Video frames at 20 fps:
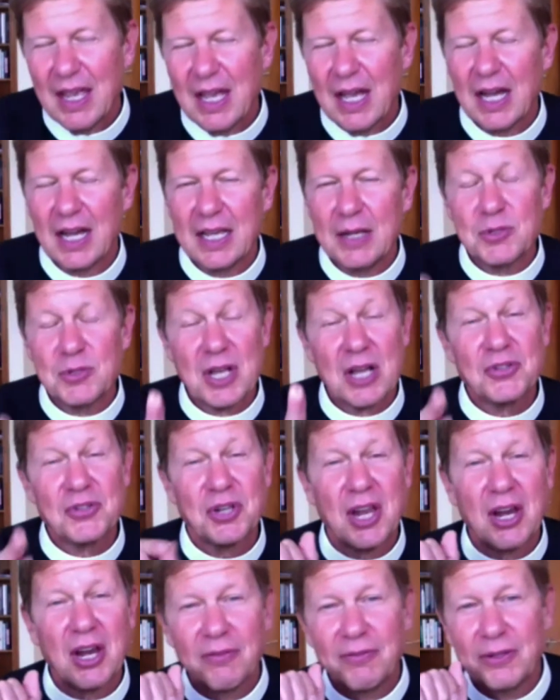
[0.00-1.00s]
He was also
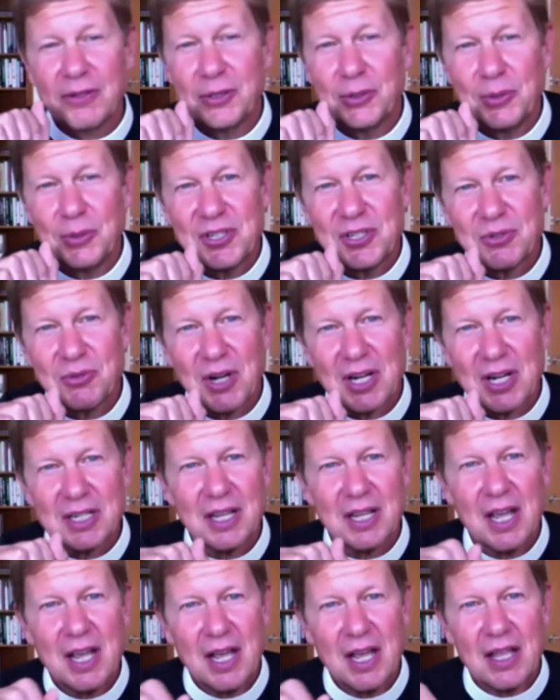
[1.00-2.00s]
careful to
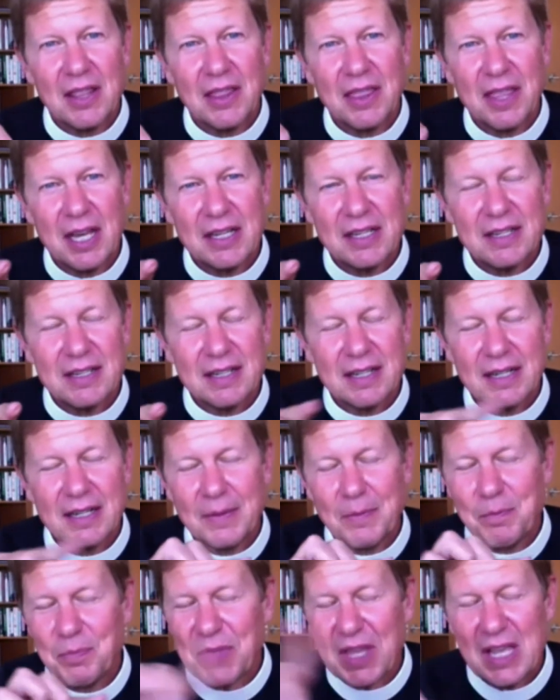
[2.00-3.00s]
instruct
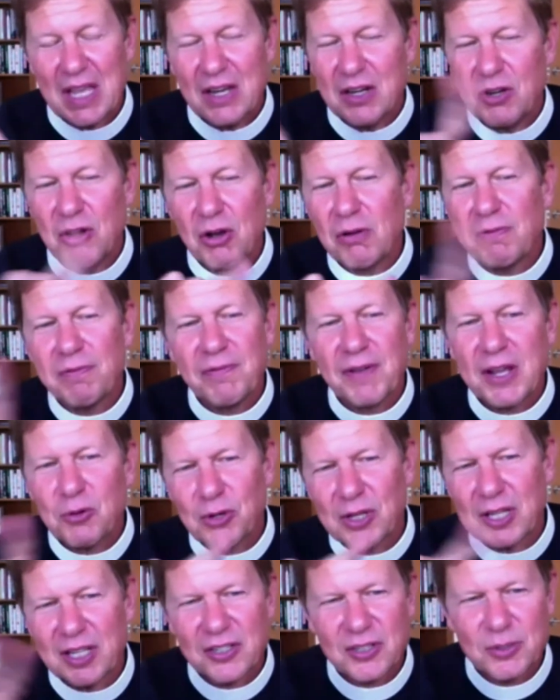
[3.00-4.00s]
that no
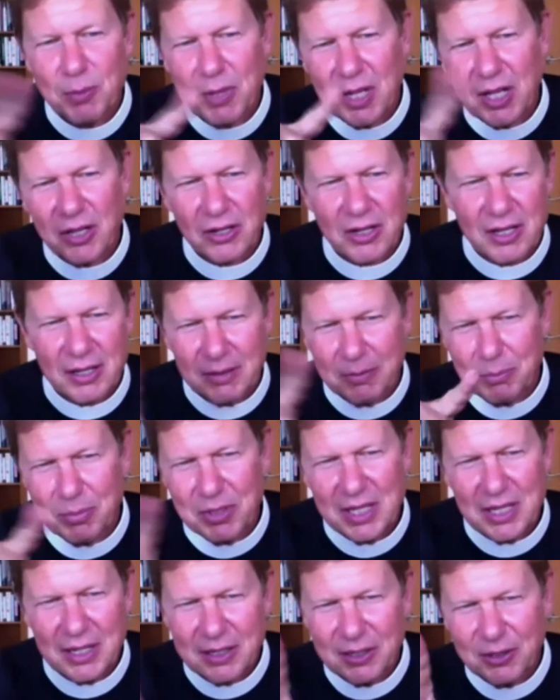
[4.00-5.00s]
Federalist milk
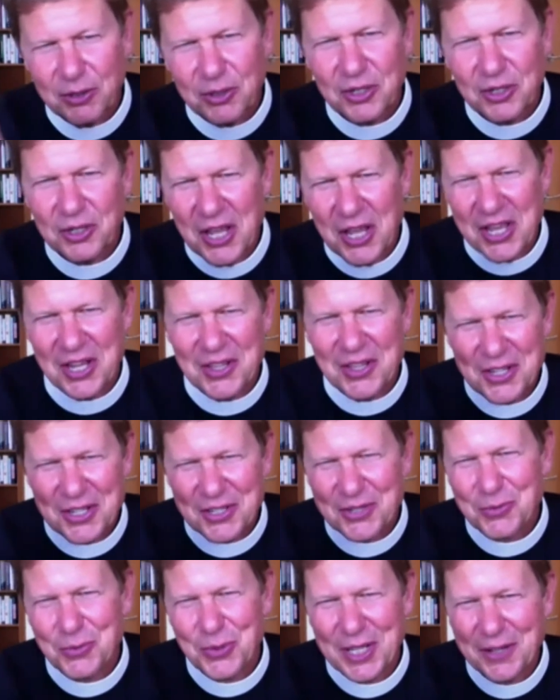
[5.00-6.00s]
be included in
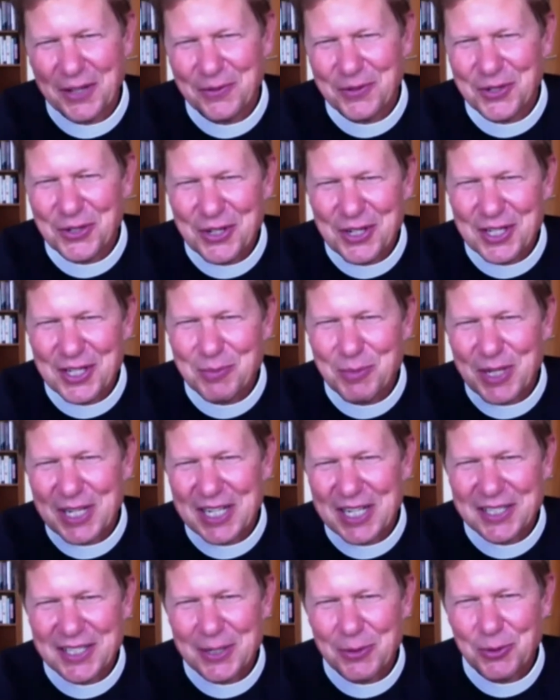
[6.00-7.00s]
this wheel of cheese
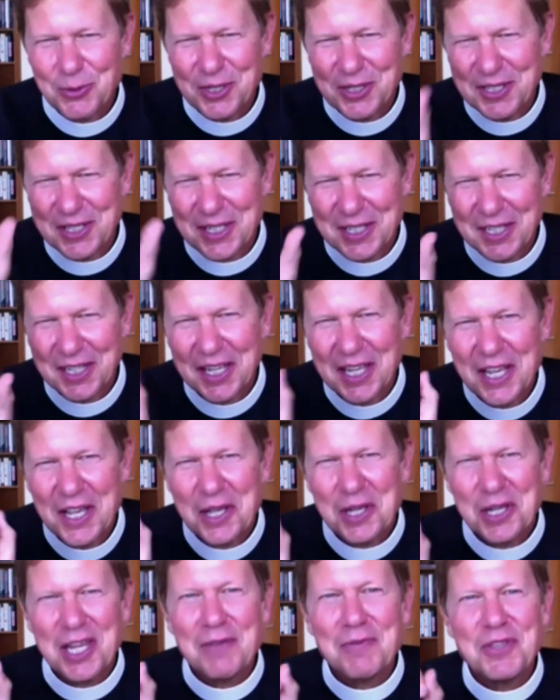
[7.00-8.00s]
because it would
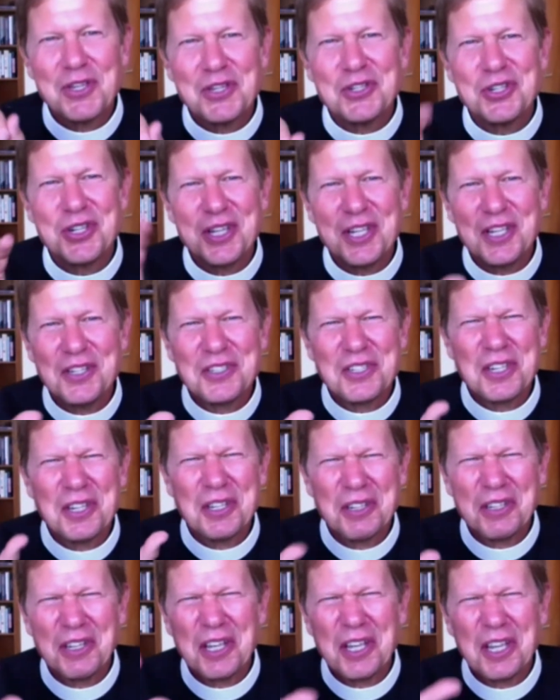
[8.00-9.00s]
give the cheese
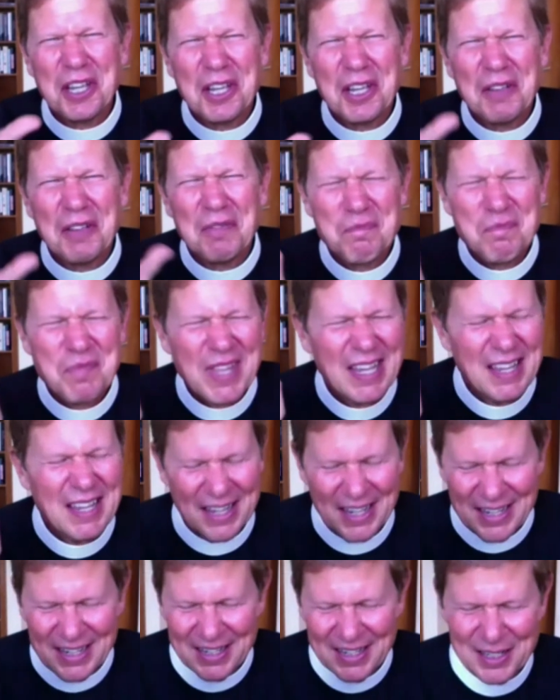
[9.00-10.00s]

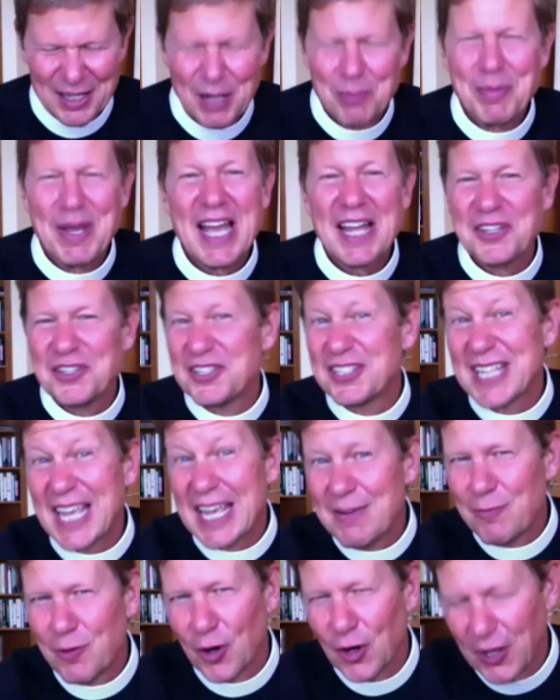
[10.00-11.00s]
a bad
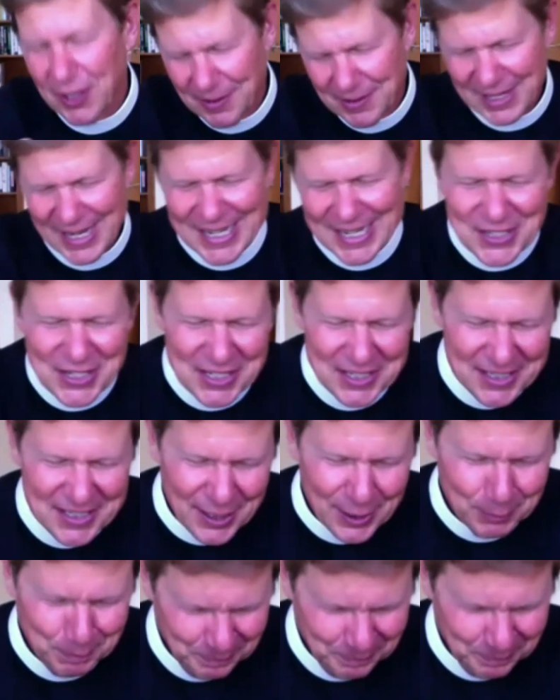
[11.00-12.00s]
savor, as he said.